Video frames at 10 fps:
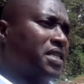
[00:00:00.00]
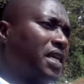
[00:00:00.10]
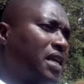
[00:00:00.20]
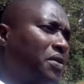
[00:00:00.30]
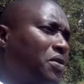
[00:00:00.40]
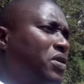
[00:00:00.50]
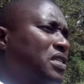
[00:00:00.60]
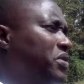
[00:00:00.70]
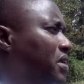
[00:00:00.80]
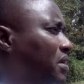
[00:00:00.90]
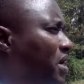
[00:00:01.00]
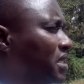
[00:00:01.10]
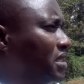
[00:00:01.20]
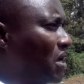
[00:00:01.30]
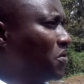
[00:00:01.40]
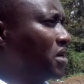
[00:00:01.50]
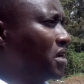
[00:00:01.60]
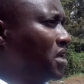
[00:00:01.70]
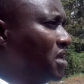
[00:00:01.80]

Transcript: the second dorm has been burnt down.